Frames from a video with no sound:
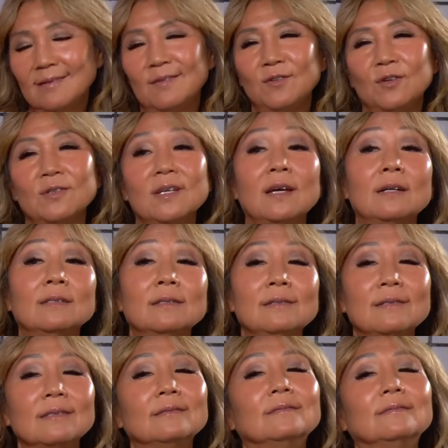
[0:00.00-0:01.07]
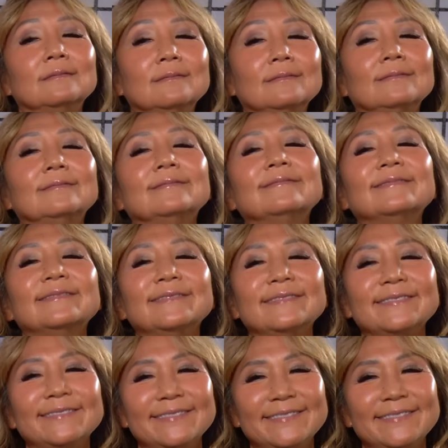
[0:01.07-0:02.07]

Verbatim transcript: of your talent. Okay.